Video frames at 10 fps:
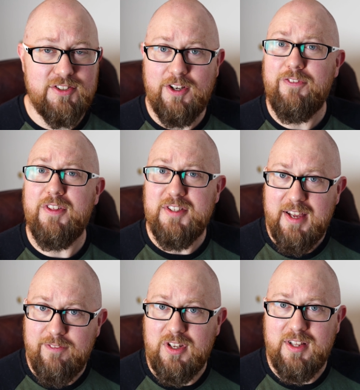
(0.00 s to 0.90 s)
stuff that's
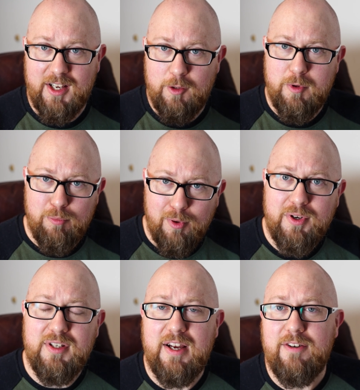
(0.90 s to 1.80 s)
heavy that can be
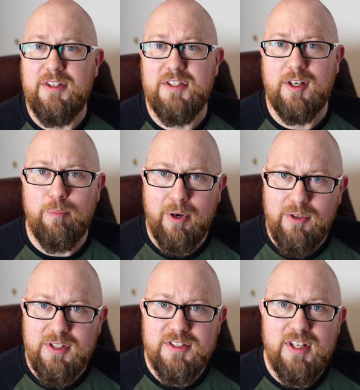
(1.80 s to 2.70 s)
broken down into
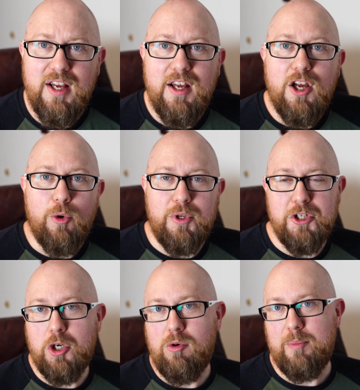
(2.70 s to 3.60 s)
components. When you
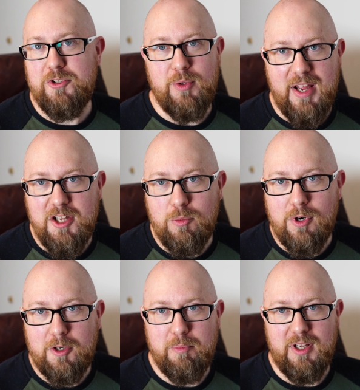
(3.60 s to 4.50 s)
go up to any
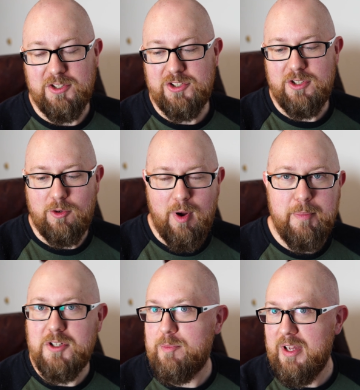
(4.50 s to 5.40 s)
workbench, a
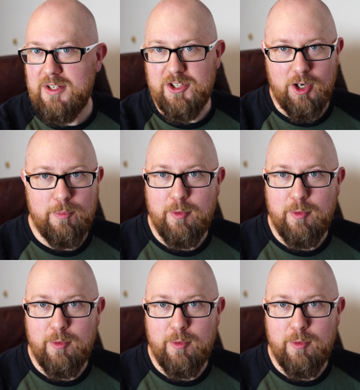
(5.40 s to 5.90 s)
weapons bench, armor